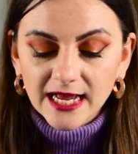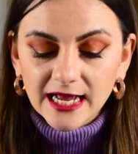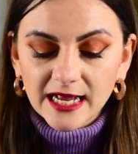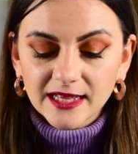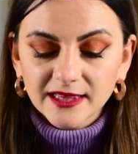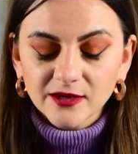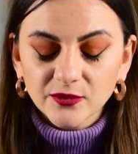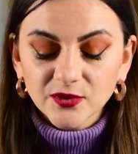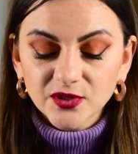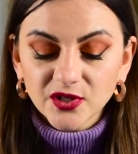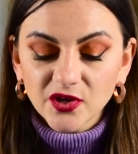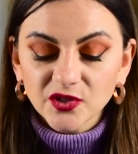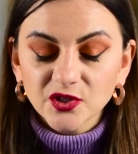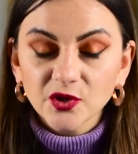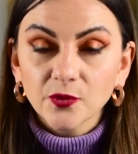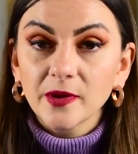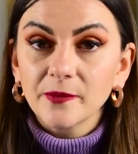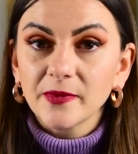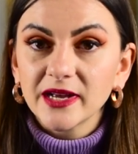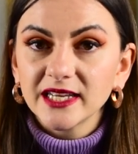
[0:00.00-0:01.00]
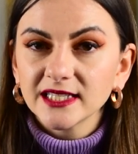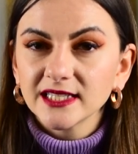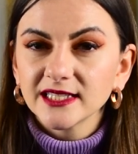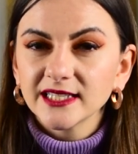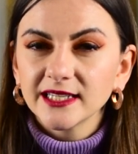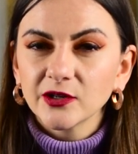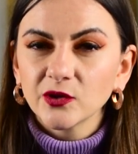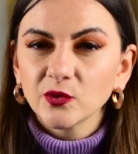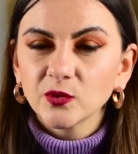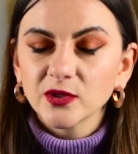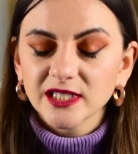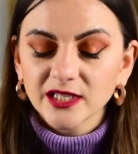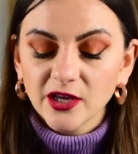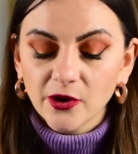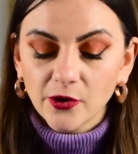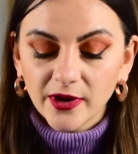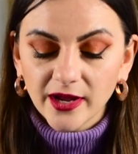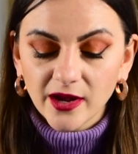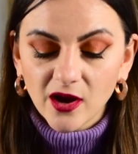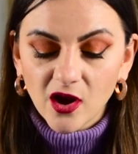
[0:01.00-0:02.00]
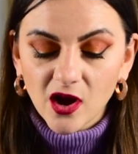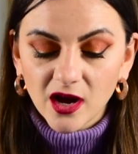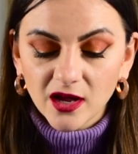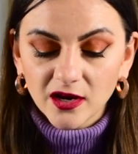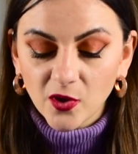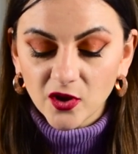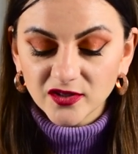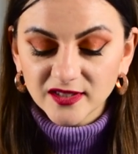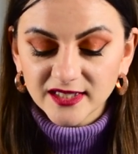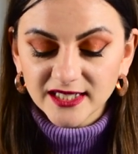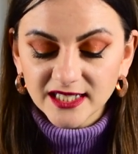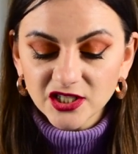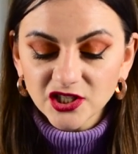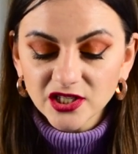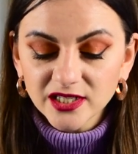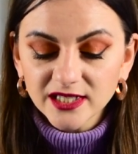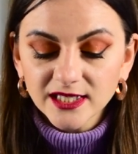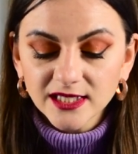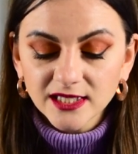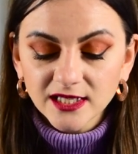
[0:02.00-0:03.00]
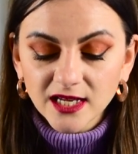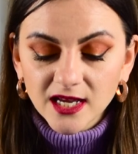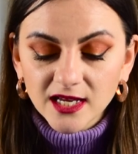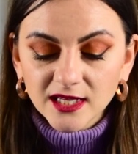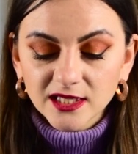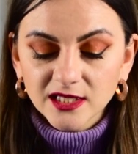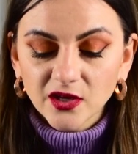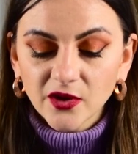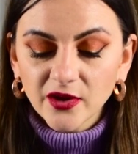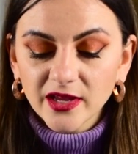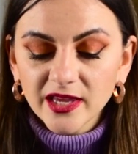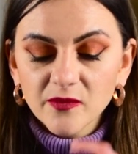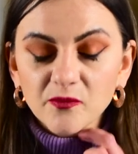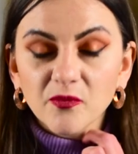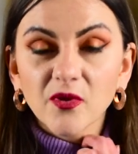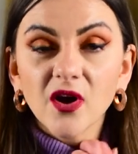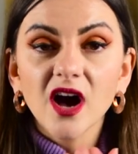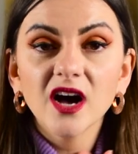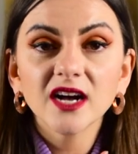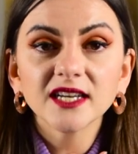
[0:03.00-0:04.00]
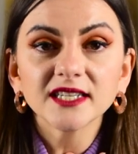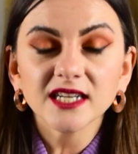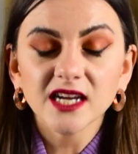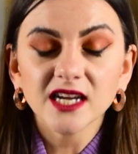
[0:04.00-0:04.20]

and that was also when my sale was going on on dishes so he bought